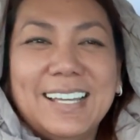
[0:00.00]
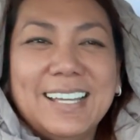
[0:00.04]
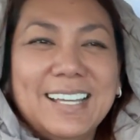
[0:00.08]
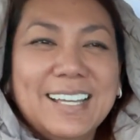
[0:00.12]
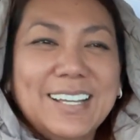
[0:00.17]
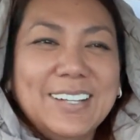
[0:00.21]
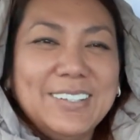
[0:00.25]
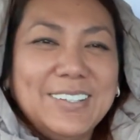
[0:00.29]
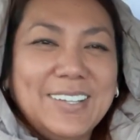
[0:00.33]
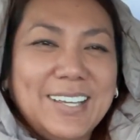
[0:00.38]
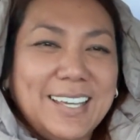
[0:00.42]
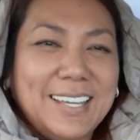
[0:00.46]

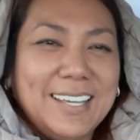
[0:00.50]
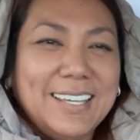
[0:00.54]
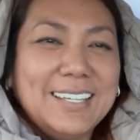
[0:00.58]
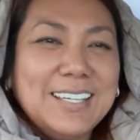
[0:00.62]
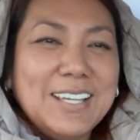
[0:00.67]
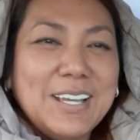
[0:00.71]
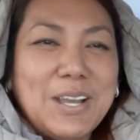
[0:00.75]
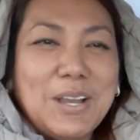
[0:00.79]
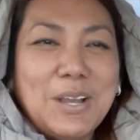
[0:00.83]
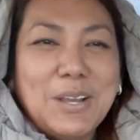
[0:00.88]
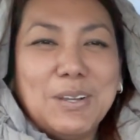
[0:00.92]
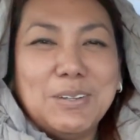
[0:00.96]
Okay,
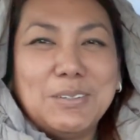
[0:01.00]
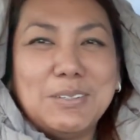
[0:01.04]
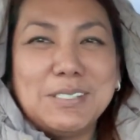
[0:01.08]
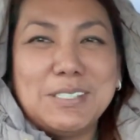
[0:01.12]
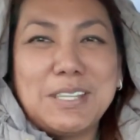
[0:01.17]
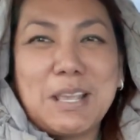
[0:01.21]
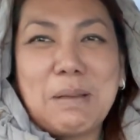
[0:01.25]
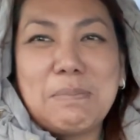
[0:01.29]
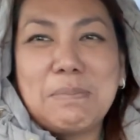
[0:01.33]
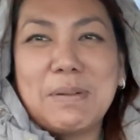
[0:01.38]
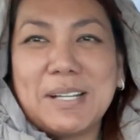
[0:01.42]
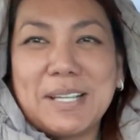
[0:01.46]

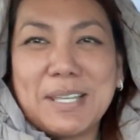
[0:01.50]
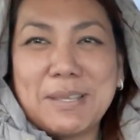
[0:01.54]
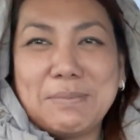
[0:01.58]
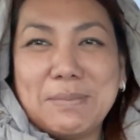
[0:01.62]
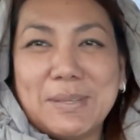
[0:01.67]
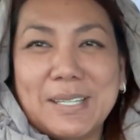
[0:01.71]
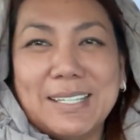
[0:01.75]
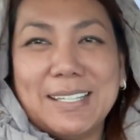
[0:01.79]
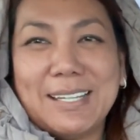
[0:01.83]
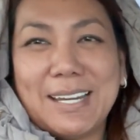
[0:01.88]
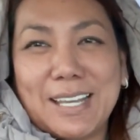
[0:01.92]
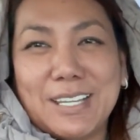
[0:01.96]
usapang
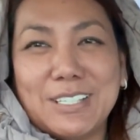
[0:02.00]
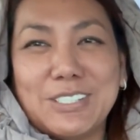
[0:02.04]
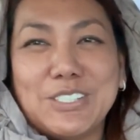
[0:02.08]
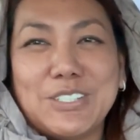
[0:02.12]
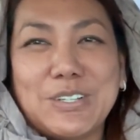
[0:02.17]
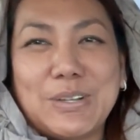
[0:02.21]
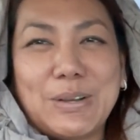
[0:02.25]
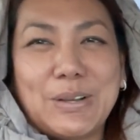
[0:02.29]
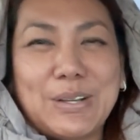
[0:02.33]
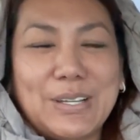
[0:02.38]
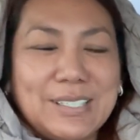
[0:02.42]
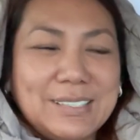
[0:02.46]

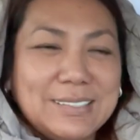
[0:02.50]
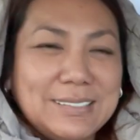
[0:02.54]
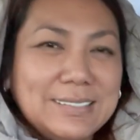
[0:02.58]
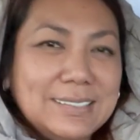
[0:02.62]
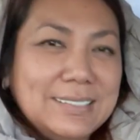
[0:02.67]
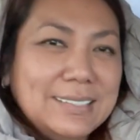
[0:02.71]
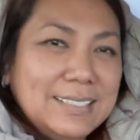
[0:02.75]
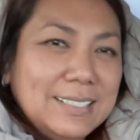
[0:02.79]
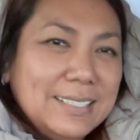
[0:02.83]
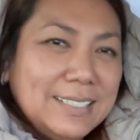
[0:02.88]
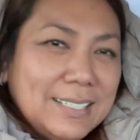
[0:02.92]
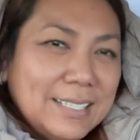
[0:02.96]
immigration.
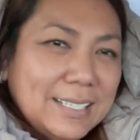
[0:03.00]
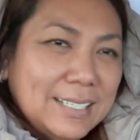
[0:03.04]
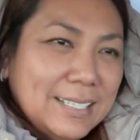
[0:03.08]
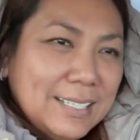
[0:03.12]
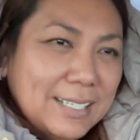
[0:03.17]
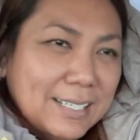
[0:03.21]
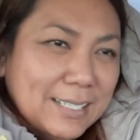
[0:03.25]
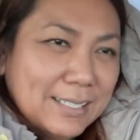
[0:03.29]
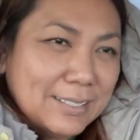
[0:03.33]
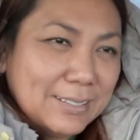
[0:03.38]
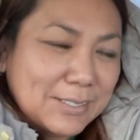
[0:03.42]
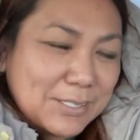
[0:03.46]

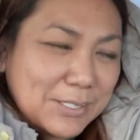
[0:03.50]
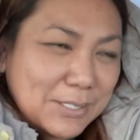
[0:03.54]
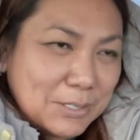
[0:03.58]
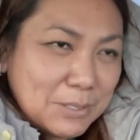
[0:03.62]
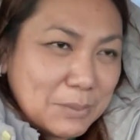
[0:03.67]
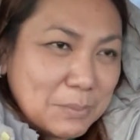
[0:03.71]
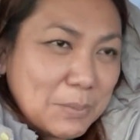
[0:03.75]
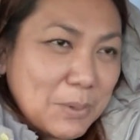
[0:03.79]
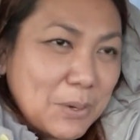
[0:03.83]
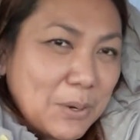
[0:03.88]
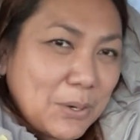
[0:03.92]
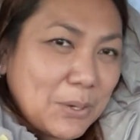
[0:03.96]
Because
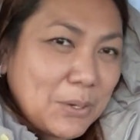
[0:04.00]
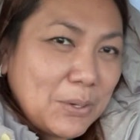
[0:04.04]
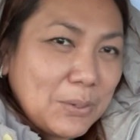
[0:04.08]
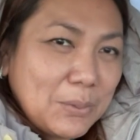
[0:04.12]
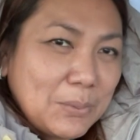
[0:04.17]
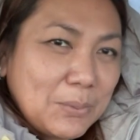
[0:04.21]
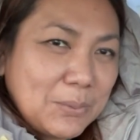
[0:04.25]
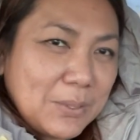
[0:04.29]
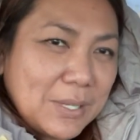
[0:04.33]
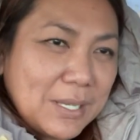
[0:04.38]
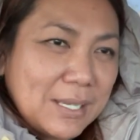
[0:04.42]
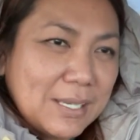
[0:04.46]

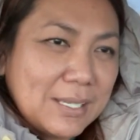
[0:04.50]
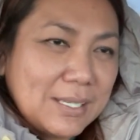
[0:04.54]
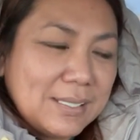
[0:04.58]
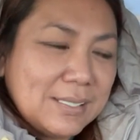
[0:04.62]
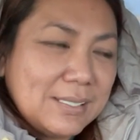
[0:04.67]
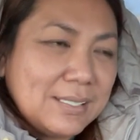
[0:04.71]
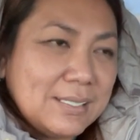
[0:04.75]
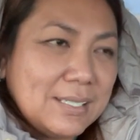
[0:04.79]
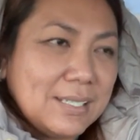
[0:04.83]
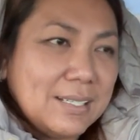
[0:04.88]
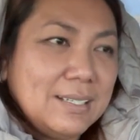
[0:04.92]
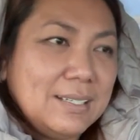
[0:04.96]
tomorrow
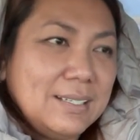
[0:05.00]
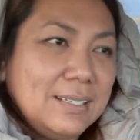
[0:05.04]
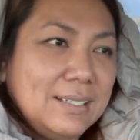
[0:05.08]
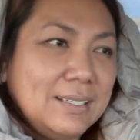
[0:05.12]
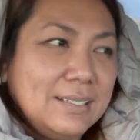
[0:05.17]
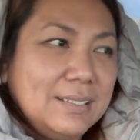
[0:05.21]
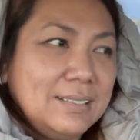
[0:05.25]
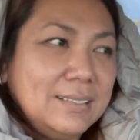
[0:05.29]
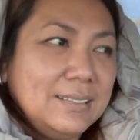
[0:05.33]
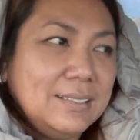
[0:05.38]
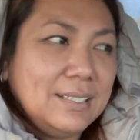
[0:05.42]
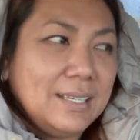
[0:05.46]
is
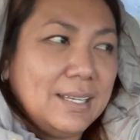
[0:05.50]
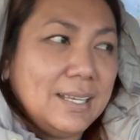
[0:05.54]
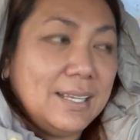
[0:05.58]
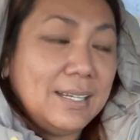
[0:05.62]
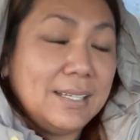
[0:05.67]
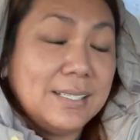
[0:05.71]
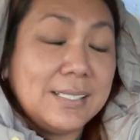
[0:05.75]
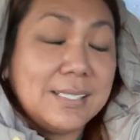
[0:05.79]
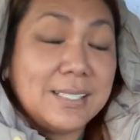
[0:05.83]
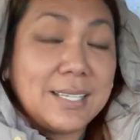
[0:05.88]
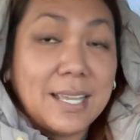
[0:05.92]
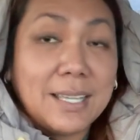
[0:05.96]
an
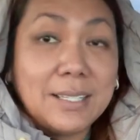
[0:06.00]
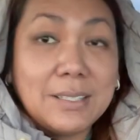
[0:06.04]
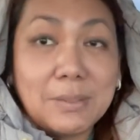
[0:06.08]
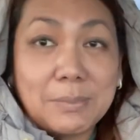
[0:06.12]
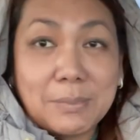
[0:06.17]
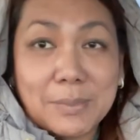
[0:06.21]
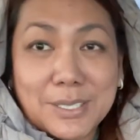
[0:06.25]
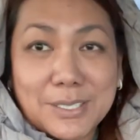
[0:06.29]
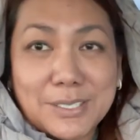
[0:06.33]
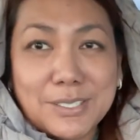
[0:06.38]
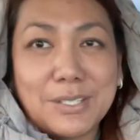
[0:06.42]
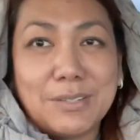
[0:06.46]

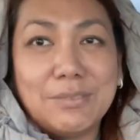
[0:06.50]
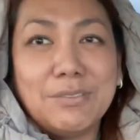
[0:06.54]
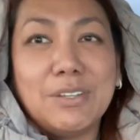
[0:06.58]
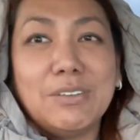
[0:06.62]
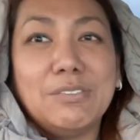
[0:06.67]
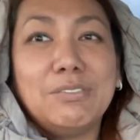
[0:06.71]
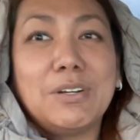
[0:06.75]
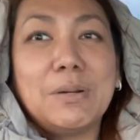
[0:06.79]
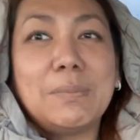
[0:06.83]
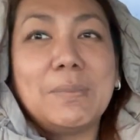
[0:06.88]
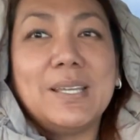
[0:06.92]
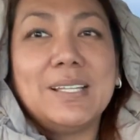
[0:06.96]
asylum interview
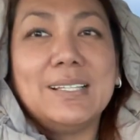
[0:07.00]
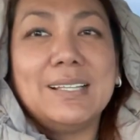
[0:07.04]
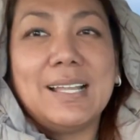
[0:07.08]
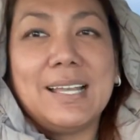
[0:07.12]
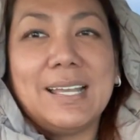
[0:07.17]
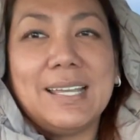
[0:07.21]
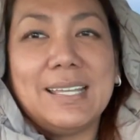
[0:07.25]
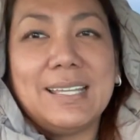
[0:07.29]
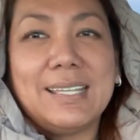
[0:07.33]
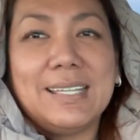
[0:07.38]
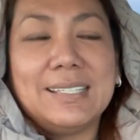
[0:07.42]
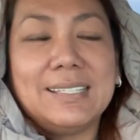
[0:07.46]
for my
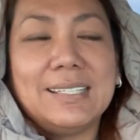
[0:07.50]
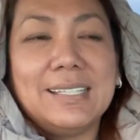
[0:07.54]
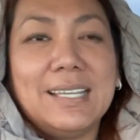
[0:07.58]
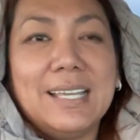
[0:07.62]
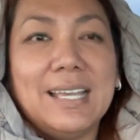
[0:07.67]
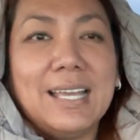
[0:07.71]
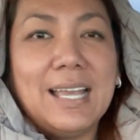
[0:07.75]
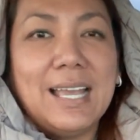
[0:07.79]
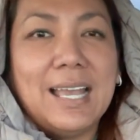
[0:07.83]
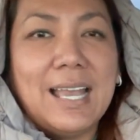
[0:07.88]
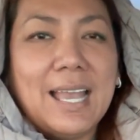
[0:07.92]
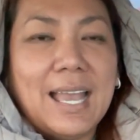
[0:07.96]
client.
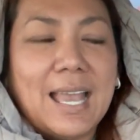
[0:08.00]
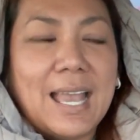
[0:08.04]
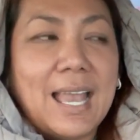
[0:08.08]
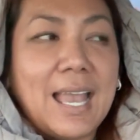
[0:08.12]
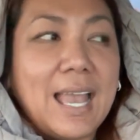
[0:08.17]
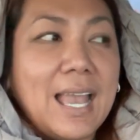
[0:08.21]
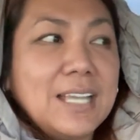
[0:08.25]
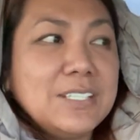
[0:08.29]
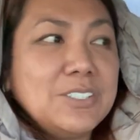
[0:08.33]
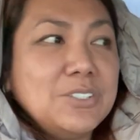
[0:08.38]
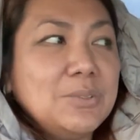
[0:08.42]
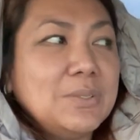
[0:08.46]

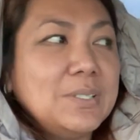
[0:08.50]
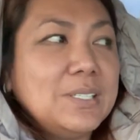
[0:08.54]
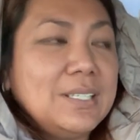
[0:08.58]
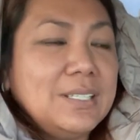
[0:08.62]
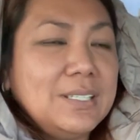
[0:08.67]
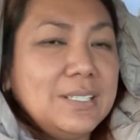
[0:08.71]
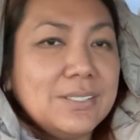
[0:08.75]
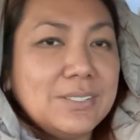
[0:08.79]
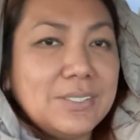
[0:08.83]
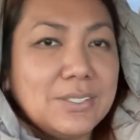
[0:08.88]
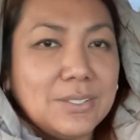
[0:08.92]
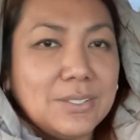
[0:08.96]
Actually, this